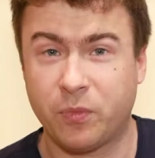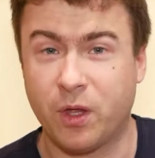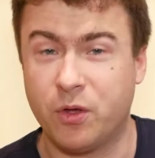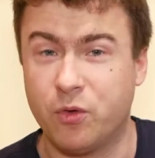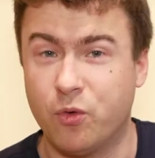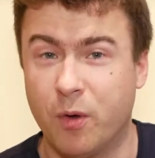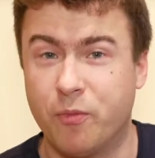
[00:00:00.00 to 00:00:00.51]

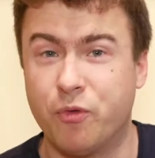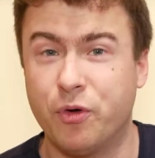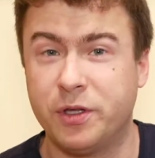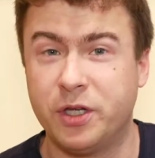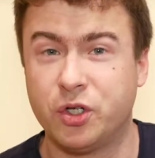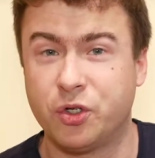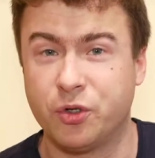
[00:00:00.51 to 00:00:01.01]
you are
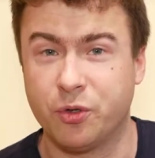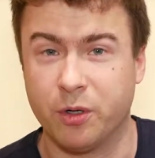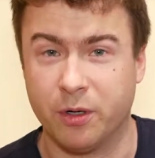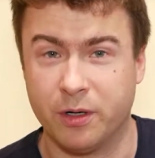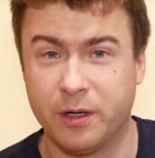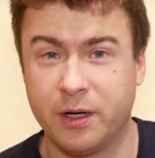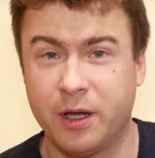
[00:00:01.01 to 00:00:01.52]
pretty
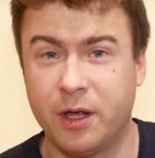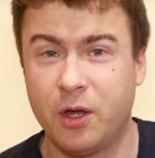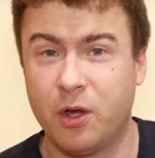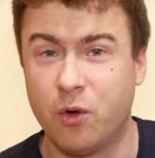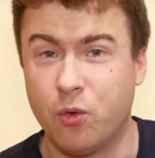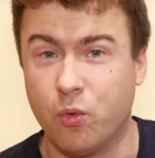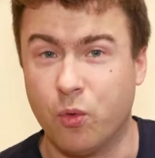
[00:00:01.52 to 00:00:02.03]
sure
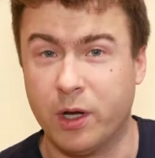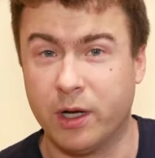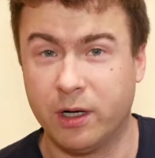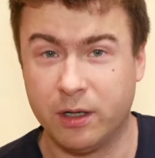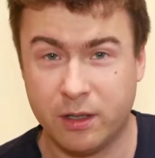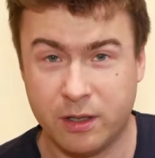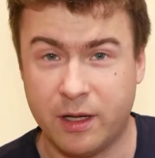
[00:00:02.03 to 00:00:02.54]

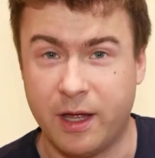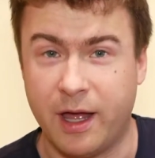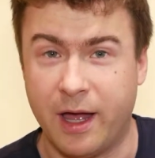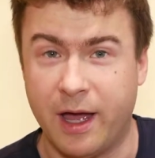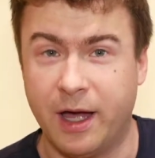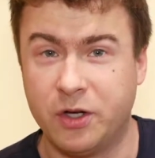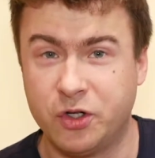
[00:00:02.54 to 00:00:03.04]
will
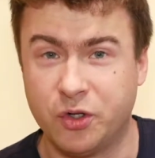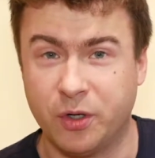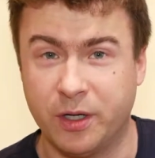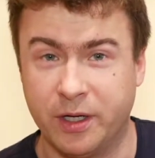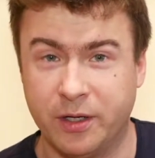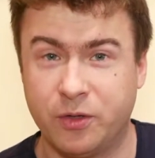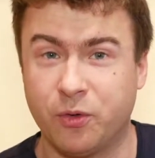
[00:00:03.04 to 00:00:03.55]

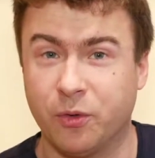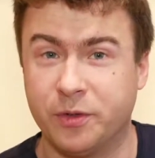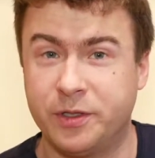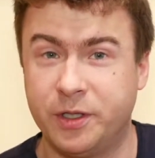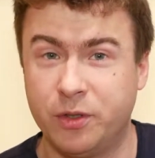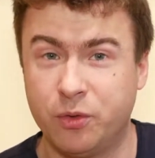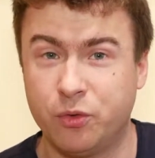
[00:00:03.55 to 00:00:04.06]
actually
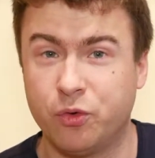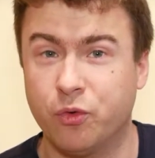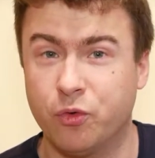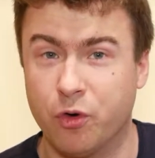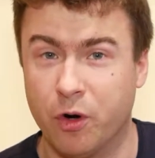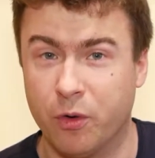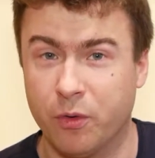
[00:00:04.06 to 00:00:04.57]
continue to
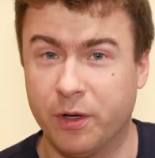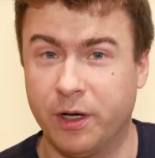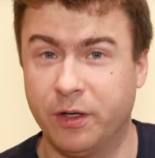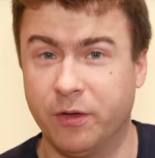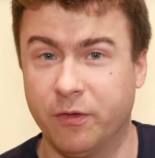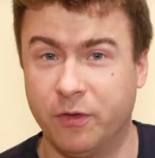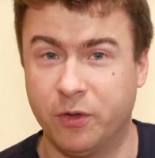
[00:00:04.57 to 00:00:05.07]
grow
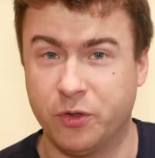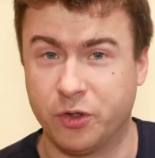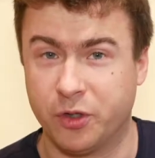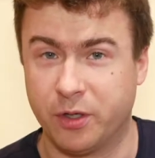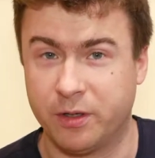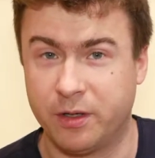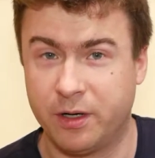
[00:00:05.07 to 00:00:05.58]
in the
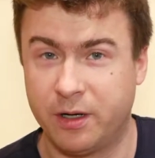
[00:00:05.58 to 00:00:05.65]
future.